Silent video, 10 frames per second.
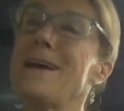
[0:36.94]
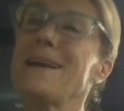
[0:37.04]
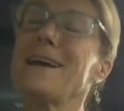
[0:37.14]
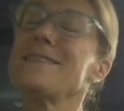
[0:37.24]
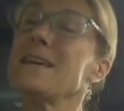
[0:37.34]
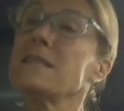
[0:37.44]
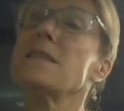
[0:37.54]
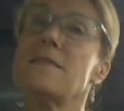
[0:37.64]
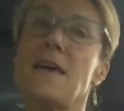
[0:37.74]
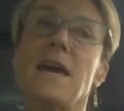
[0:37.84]
I think that
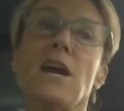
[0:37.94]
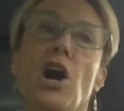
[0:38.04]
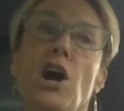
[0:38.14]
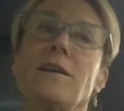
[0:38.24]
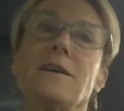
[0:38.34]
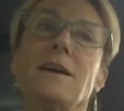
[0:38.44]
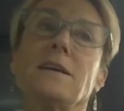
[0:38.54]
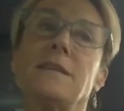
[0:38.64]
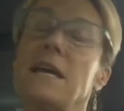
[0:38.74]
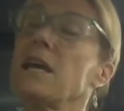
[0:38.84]
they are
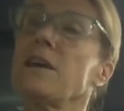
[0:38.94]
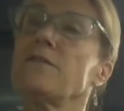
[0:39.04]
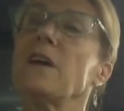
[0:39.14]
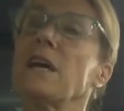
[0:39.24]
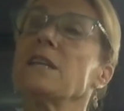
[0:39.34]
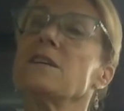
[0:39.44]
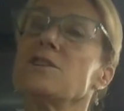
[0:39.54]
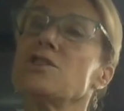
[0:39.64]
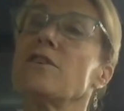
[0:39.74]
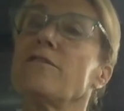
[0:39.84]
taking
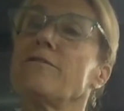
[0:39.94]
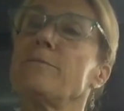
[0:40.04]
advantage of